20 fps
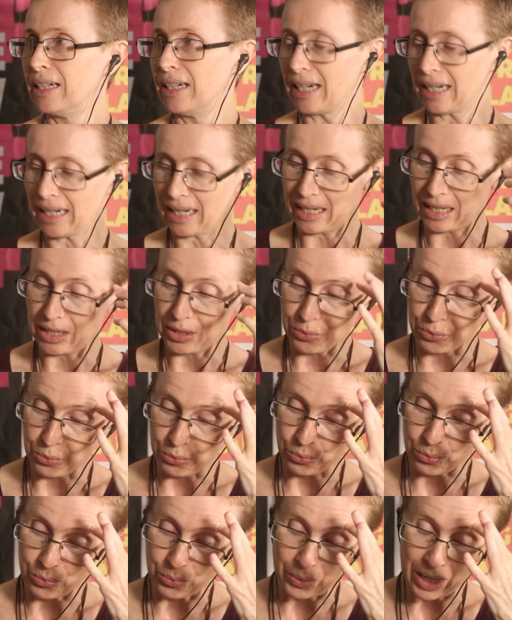Uh,
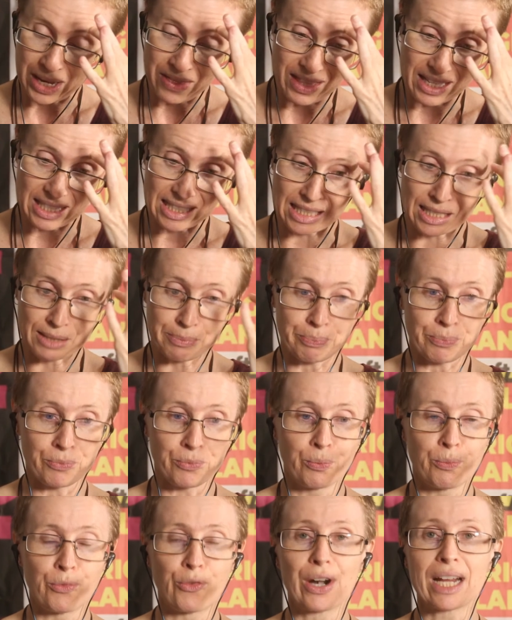when this has
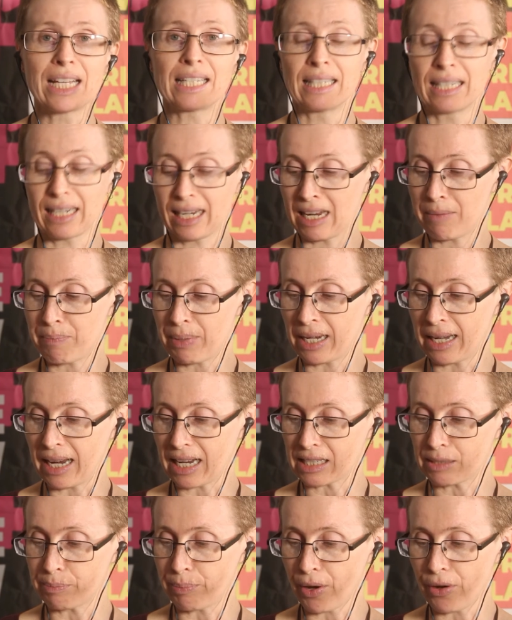recently been
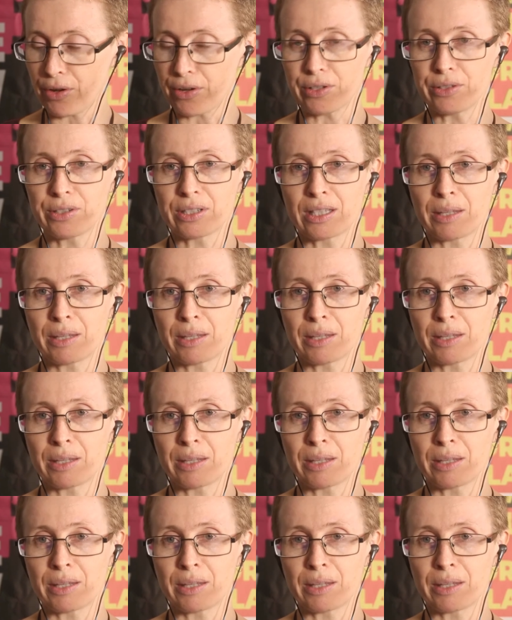exposed,